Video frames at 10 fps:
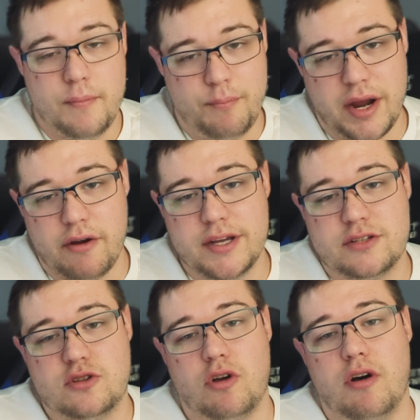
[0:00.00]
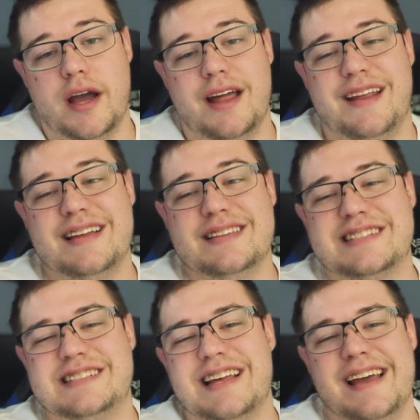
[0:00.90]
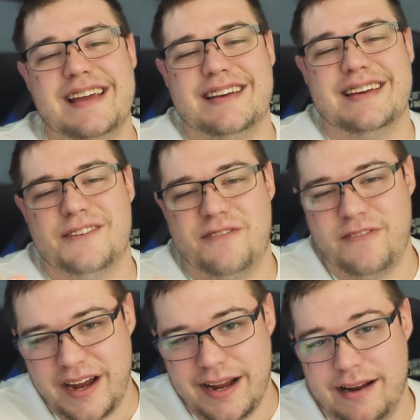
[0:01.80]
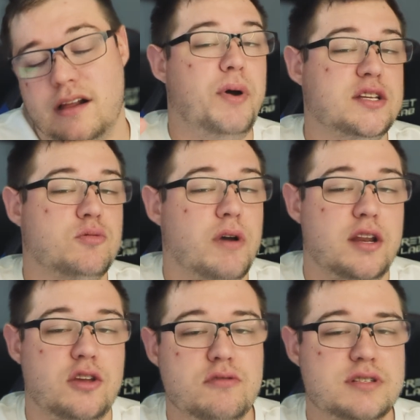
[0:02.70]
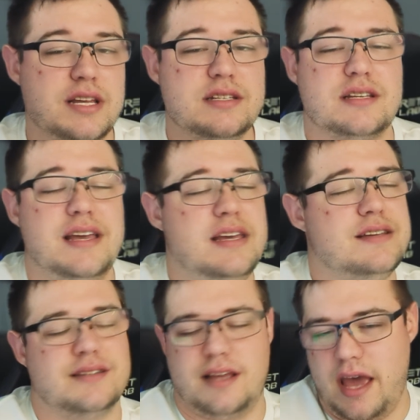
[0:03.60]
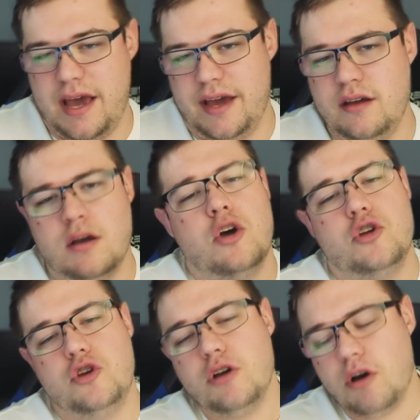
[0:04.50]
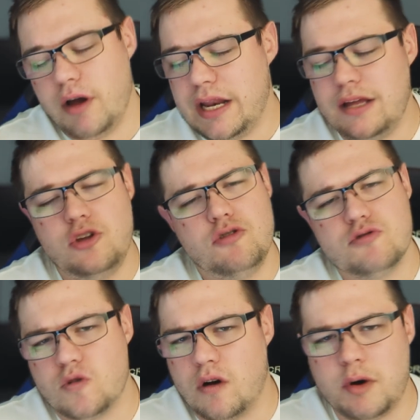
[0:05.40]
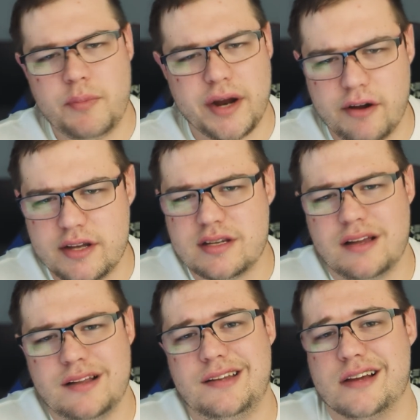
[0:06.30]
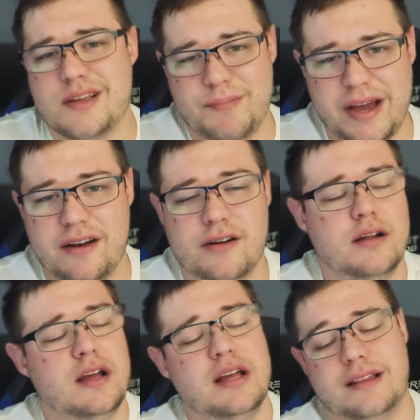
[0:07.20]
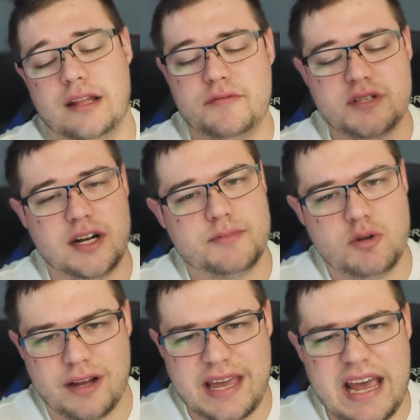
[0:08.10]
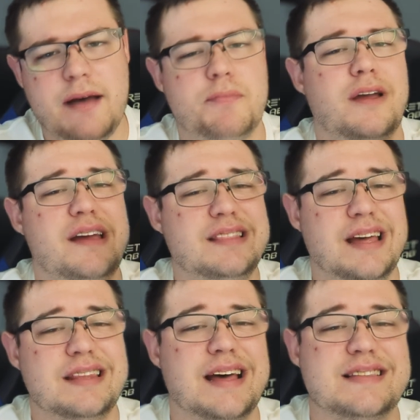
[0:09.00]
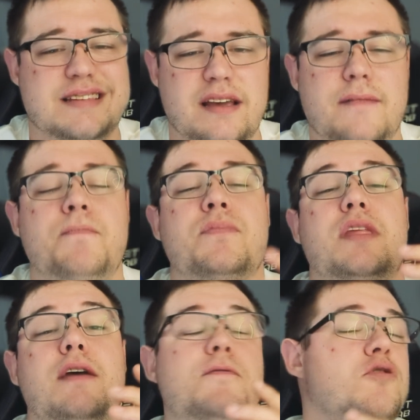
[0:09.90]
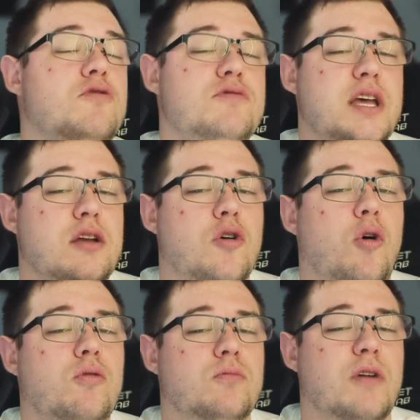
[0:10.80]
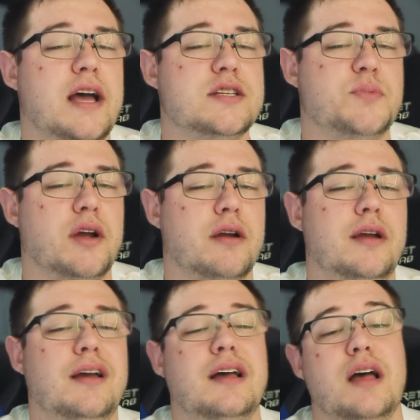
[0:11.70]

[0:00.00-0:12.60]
berries to go ahead and stay in the fight. Best way to use this is A, you can go ahead and use normal berries doesn't matter. Levels it up to a cap, and then that's it. If you use a golden razz berry,